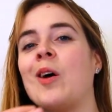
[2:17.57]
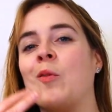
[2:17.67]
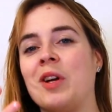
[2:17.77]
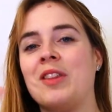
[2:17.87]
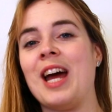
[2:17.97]

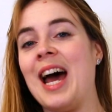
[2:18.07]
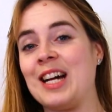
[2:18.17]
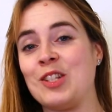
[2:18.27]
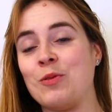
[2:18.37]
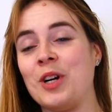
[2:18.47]
with their
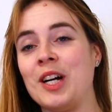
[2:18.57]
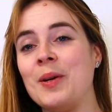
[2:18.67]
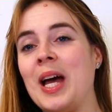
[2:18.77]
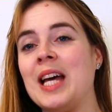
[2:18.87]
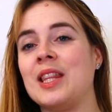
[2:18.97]

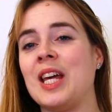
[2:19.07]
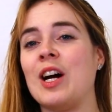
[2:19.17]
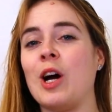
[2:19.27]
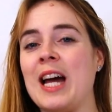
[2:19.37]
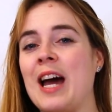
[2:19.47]
activewear, and they
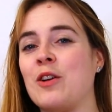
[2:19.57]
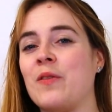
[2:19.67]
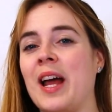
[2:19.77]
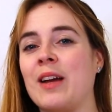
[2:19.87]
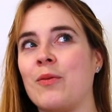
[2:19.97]
are kind of
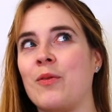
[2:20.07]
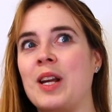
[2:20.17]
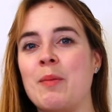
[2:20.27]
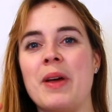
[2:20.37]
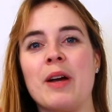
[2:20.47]
like
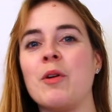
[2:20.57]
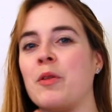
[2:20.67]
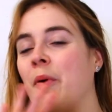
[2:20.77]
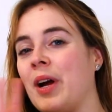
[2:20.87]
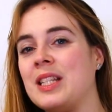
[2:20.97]
really big
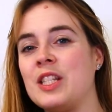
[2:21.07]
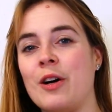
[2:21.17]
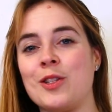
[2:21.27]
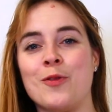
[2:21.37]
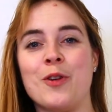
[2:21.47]
with prints
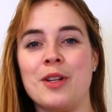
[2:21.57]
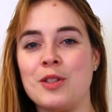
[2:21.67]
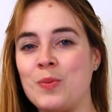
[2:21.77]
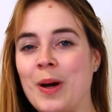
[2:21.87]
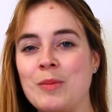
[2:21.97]
also for their
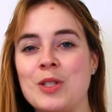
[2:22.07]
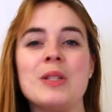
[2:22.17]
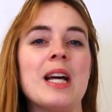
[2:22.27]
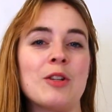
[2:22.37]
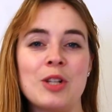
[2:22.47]
swim. So
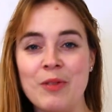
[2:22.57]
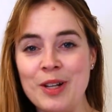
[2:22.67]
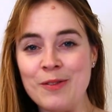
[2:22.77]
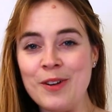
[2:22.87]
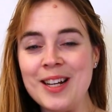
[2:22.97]
it's actually
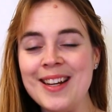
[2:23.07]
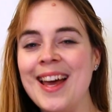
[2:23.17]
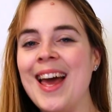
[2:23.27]
really fun.